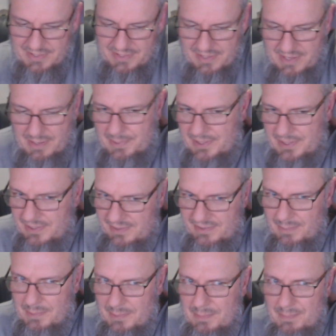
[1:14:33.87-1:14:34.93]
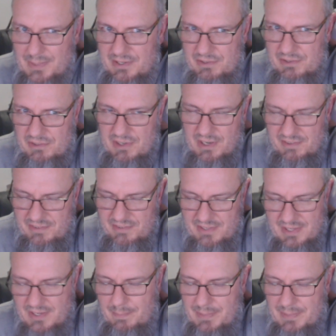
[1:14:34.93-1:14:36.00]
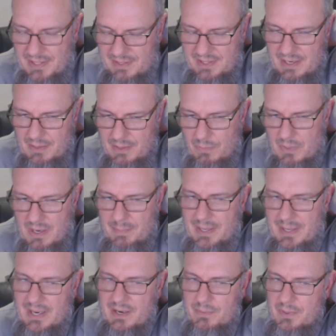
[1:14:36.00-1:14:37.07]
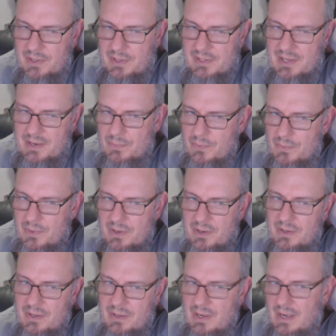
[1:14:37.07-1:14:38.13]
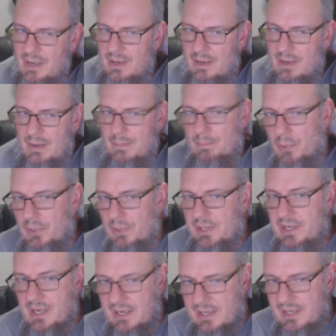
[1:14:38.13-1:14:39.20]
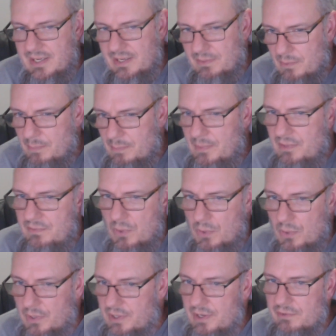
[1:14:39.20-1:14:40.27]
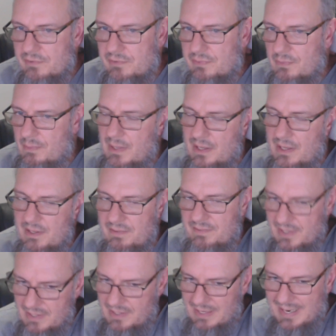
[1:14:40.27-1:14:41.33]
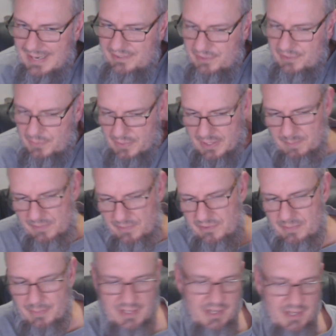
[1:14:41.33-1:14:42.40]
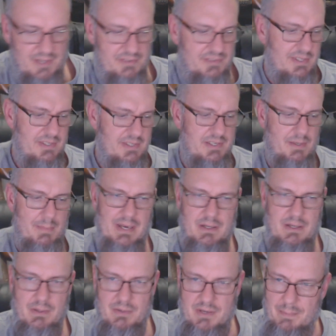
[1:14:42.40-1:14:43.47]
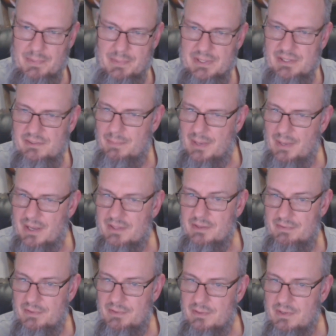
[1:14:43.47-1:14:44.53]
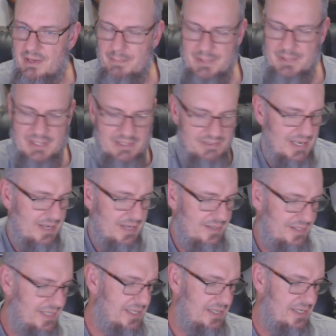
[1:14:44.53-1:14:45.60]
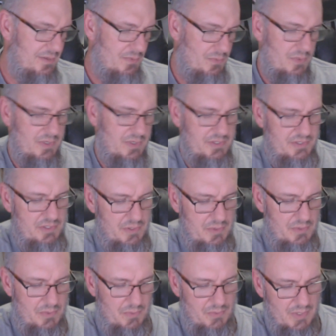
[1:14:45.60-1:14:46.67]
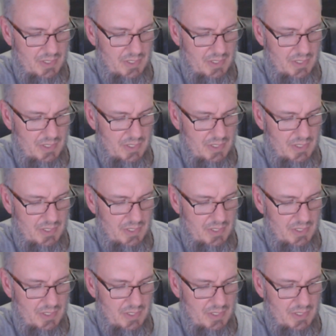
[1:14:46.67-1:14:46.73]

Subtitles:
companies. I mean, Ben & Jerry's did a big thing a while back where they were boycotting and removed Oreos from all of their ice creams because the tobacco companies bought the food companies out, and they didn't want to